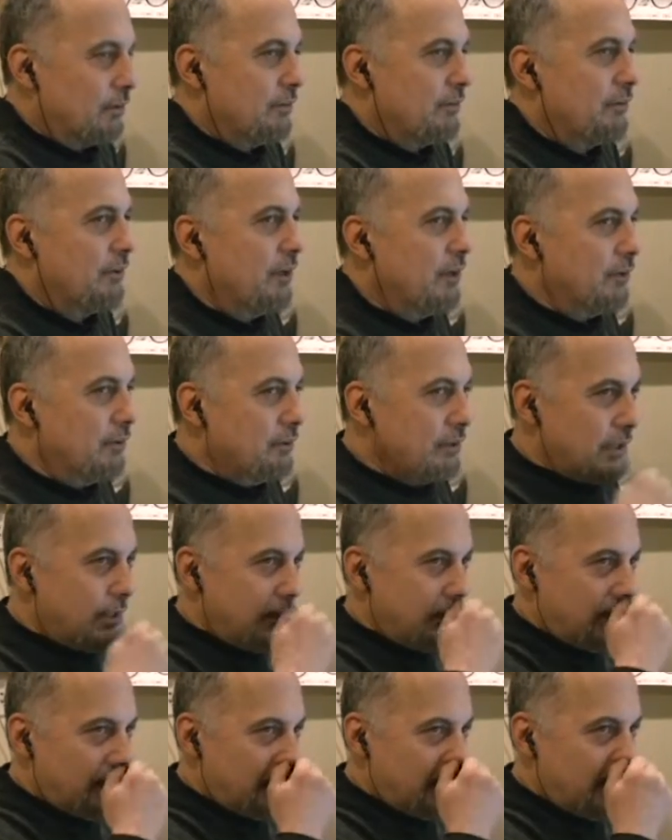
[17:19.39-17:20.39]
So
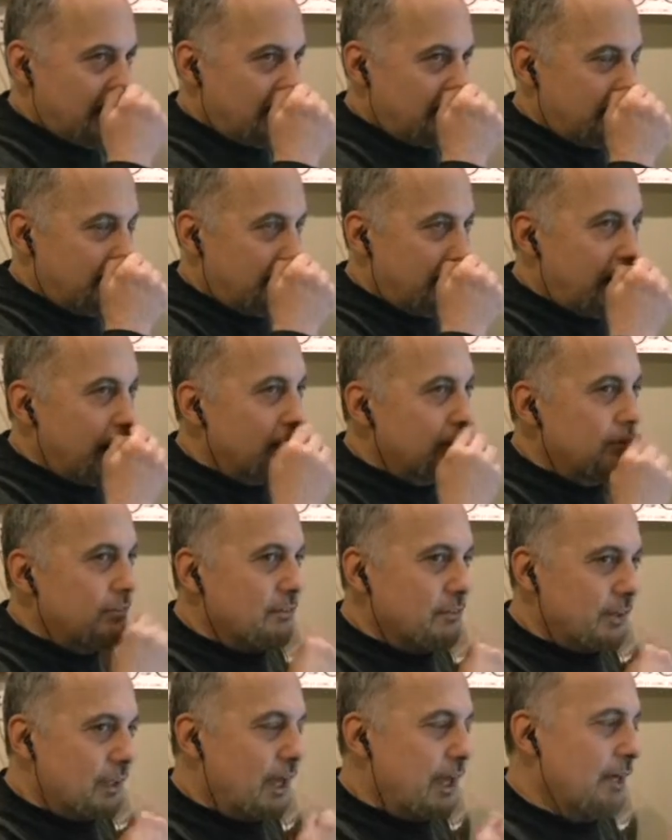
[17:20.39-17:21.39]
it
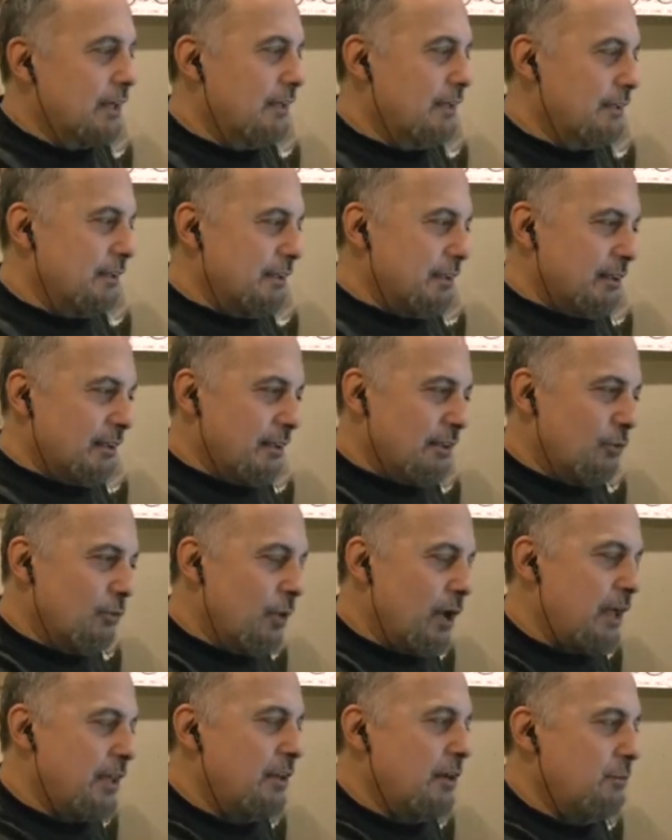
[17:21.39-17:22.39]
sounds like the
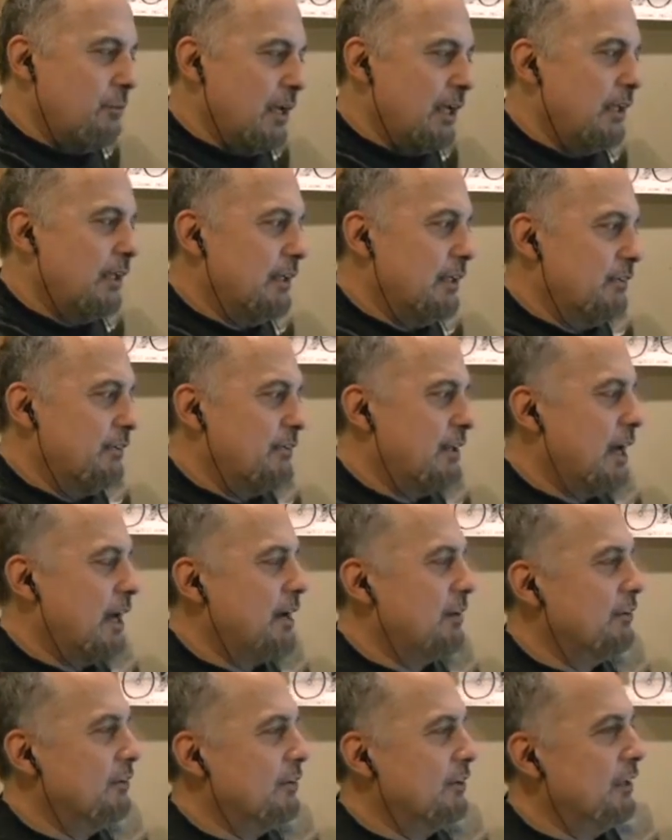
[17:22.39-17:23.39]
way they're making it
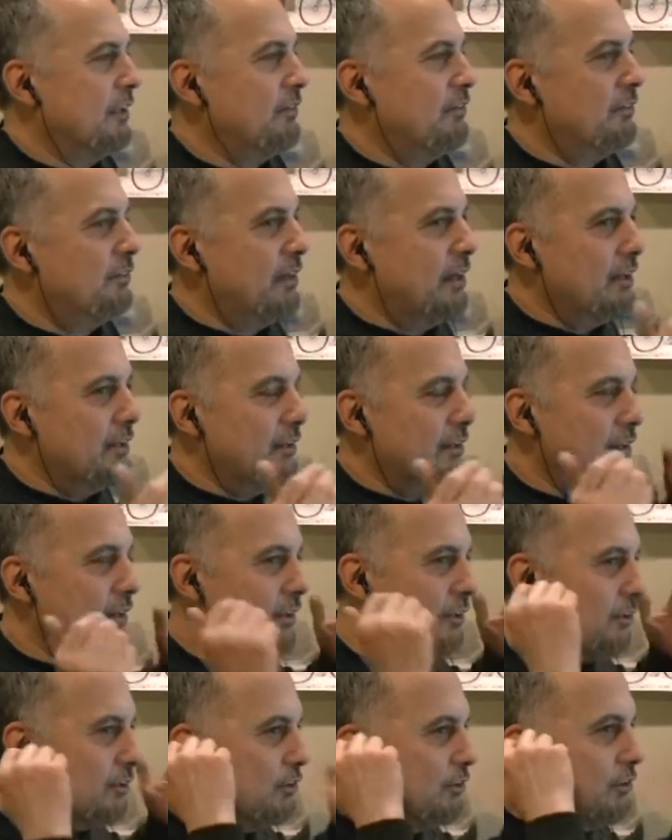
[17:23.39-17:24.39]
sound, or at least
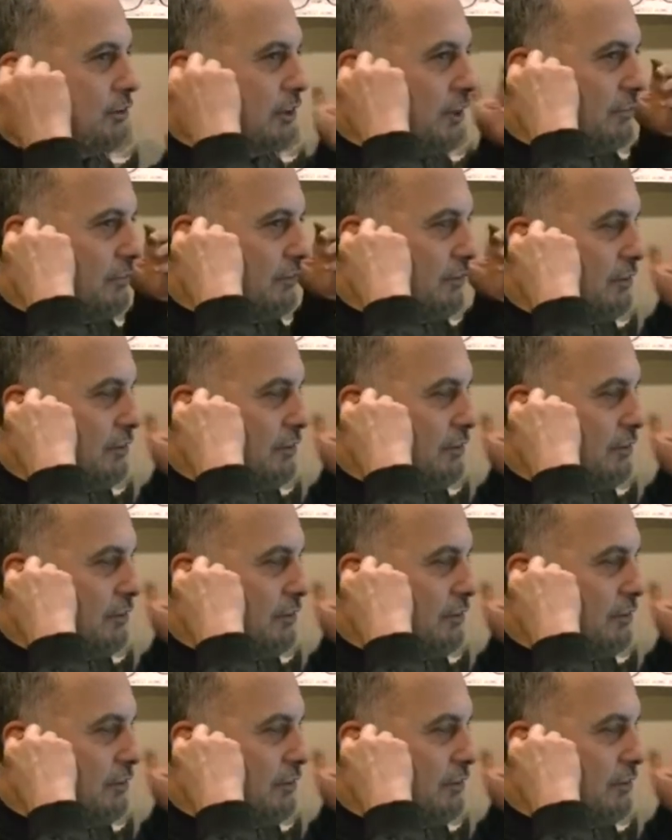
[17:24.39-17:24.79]
the inclusion of